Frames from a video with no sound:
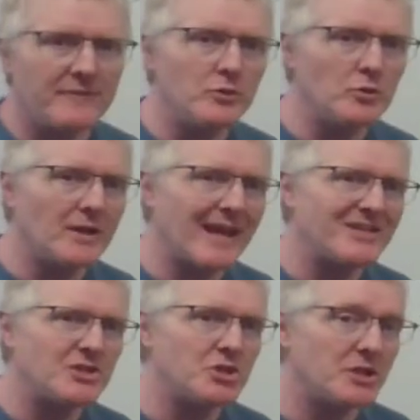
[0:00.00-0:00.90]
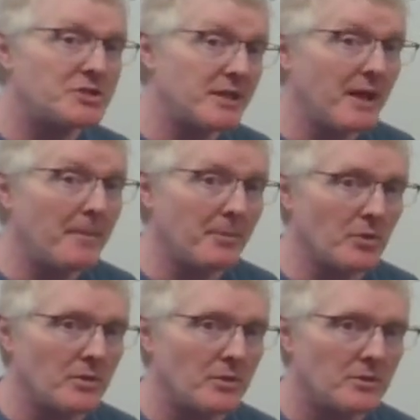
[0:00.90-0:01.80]
if you look at just the
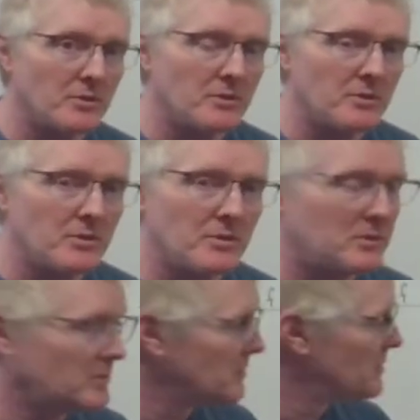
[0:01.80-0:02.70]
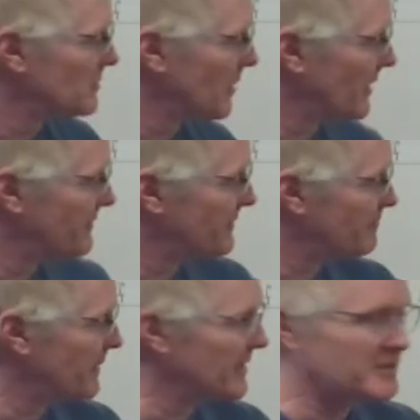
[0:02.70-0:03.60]
number, right? If
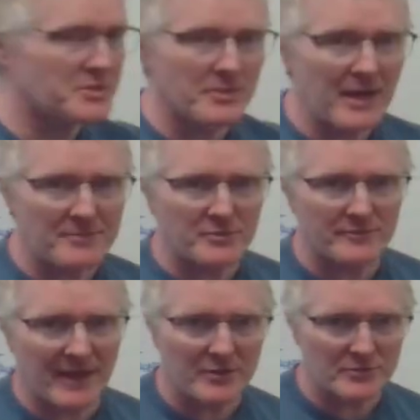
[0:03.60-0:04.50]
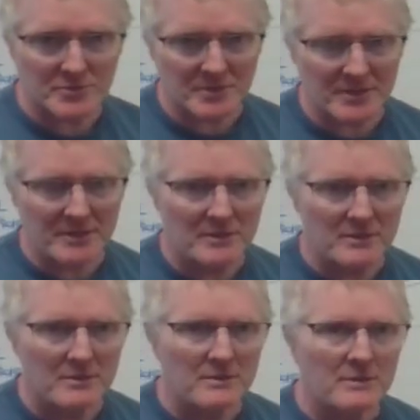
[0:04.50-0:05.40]
-3 absolute value is 3.
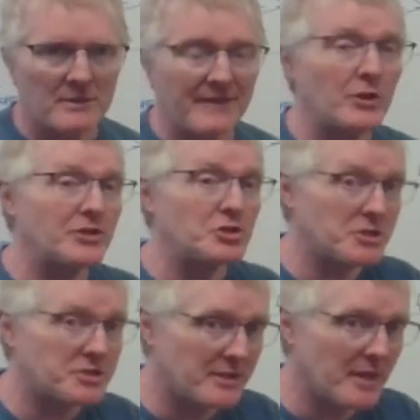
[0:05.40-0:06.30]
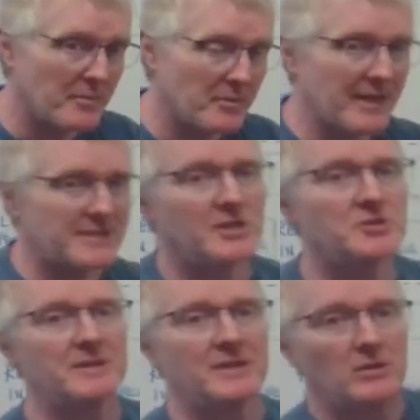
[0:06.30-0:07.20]
If I look at just the number, that
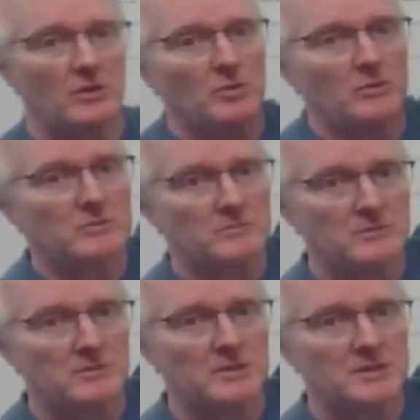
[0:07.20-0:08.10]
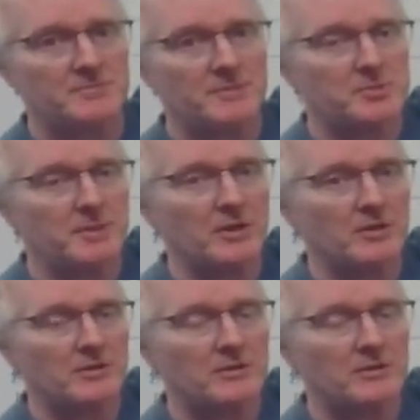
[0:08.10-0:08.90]
tells me, oh, it's much bigger.